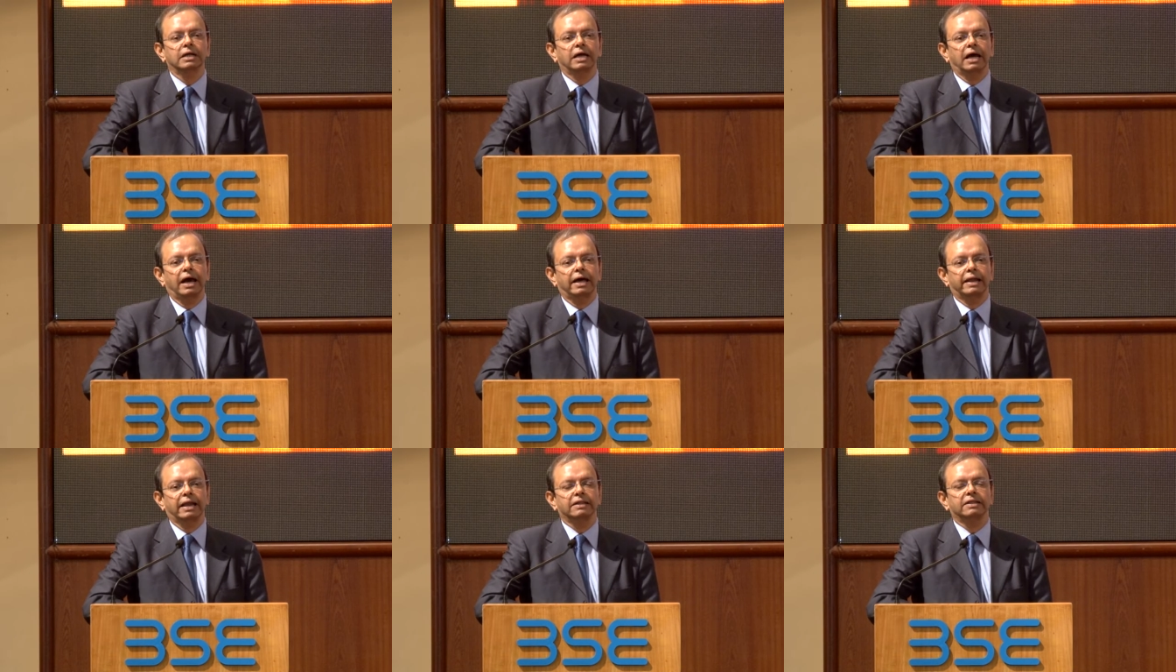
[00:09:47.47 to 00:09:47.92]

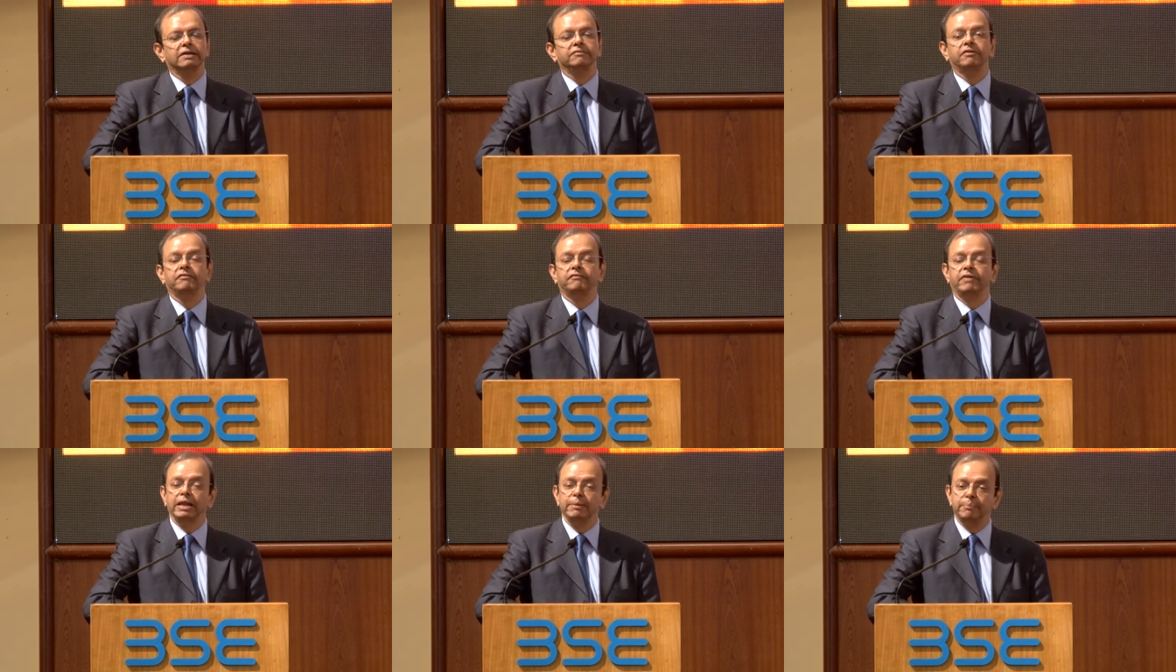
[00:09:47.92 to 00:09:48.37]
And I think
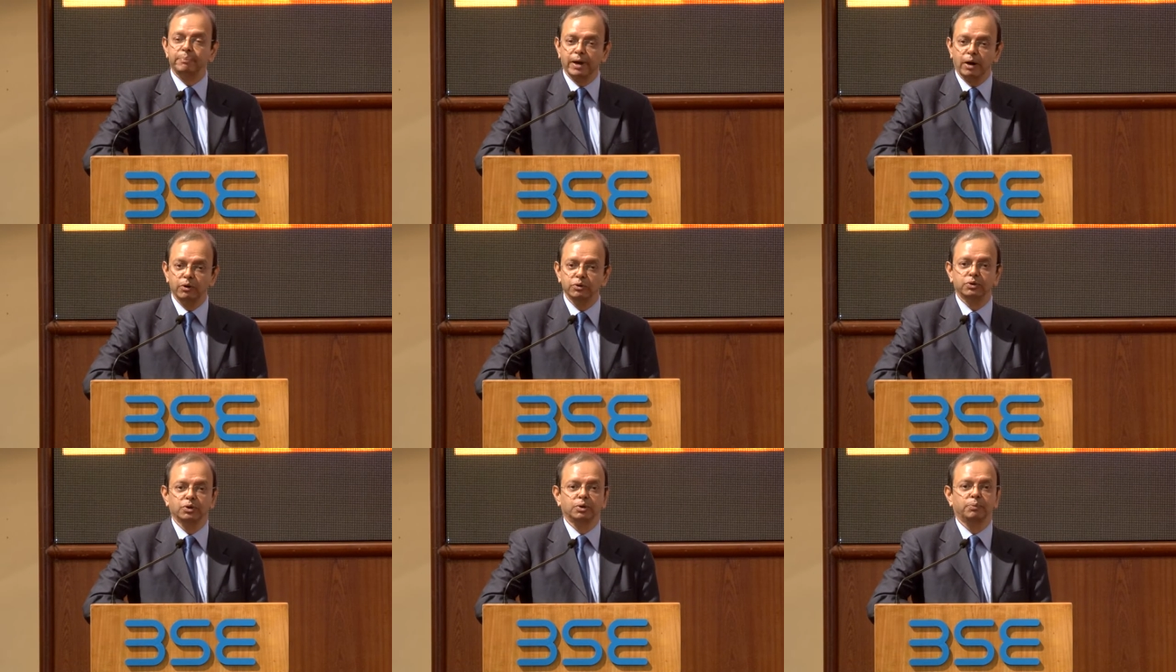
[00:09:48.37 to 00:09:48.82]
we're very
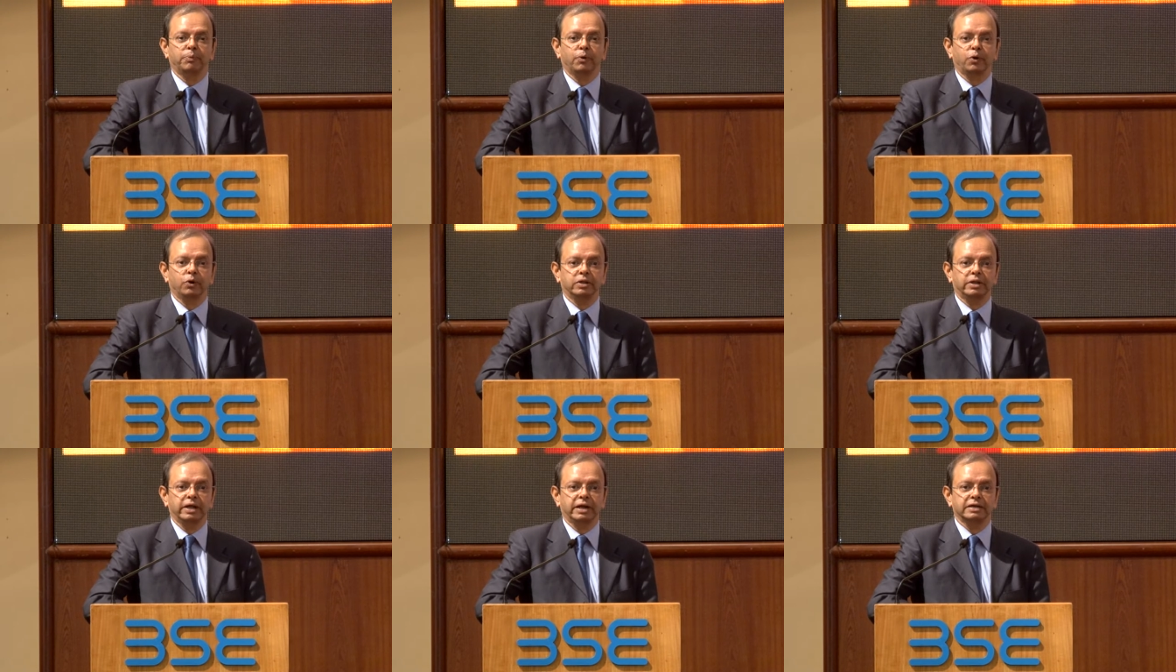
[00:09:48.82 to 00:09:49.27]
proud to
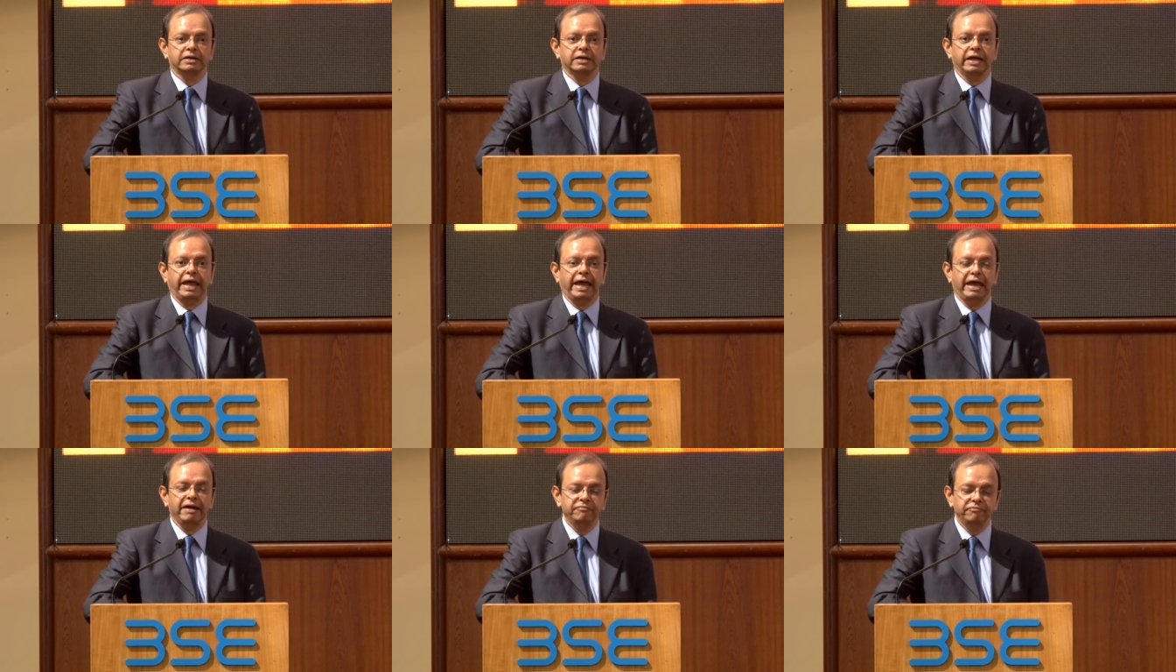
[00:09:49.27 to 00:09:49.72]
report that
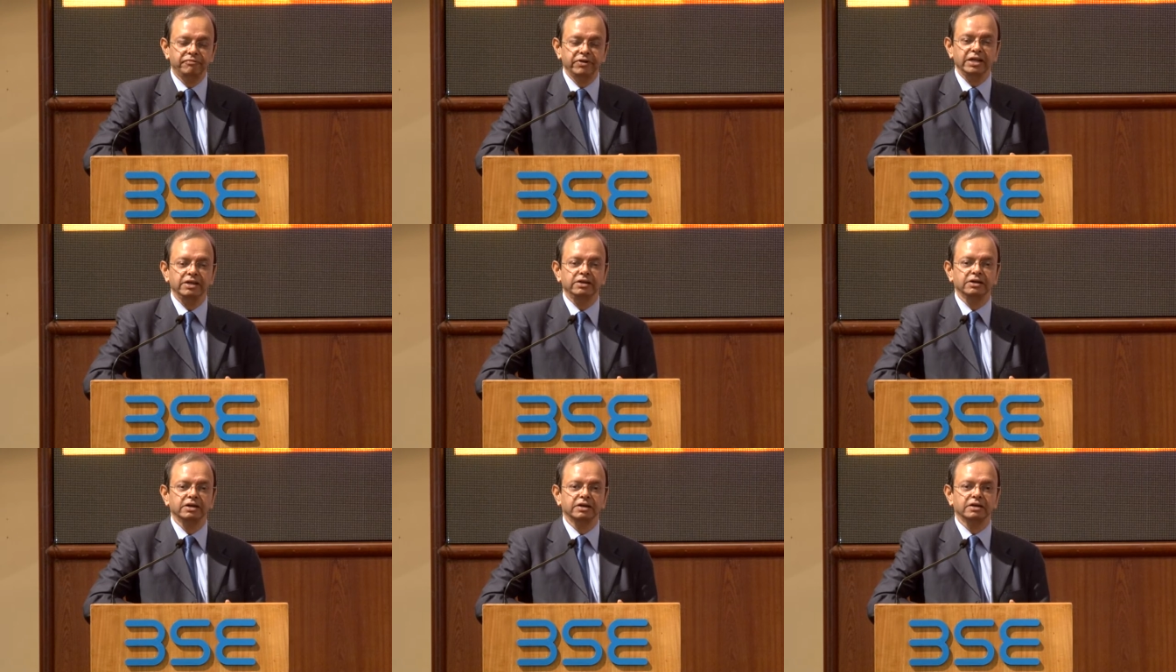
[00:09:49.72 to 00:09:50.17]
every
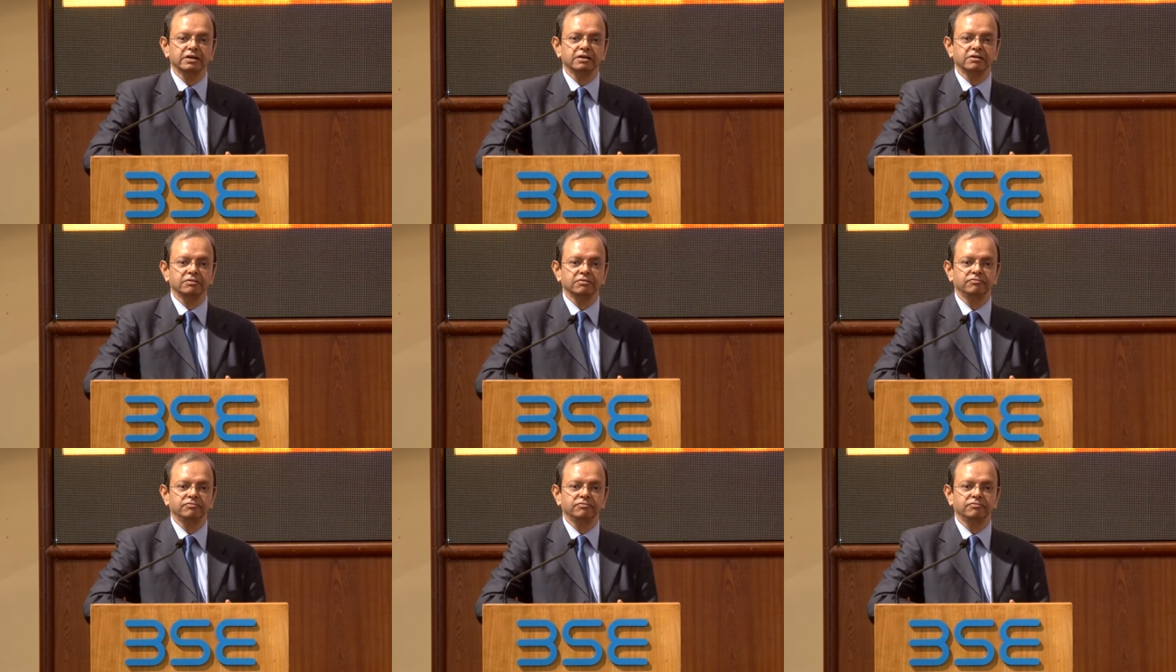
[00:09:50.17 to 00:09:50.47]
year